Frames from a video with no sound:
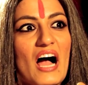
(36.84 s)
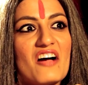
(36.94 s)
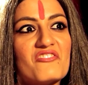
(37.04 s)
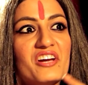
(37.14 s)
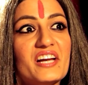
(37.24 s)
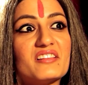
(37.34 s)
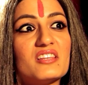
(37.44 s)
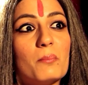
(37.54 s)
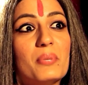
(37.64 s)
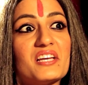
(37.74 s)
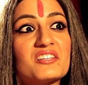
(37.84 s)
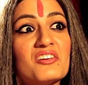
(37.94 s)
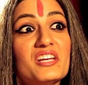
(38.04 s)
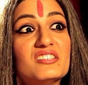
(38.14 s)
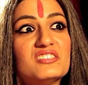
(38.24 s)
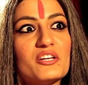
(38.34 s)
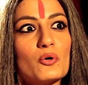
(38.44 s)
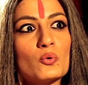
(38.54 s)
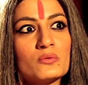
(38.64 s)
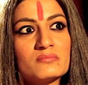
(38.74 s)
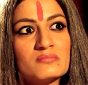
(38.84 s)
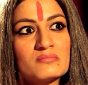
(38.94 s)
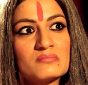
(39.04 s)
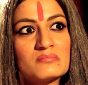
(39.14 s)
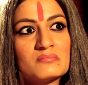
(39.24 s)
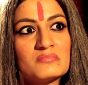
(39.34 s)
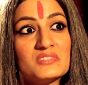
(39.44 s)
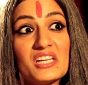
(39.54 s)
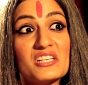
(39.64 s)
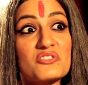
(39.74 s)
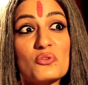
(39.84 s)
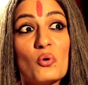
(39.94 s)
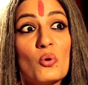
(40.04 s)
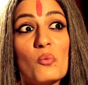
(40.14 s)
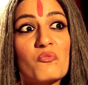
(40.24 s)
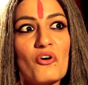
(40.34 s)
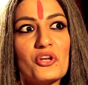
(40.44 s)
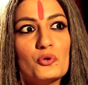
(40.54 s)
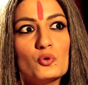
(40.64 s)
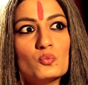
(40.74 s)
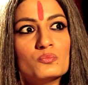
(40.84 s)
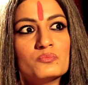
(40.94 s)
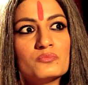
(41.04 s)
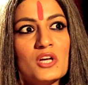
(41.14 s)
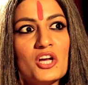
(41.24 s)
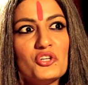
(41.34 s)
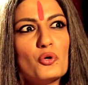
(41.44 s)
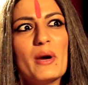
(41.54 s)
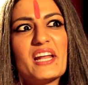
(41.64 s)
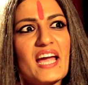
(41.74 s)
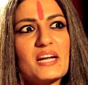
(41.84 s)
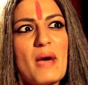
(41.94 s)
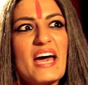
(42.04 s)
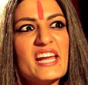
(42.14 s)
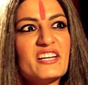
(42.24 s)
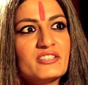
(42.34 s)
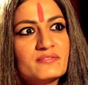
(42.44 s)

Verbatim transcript: have hit the big 3-0. There is no hope for you. You better get married.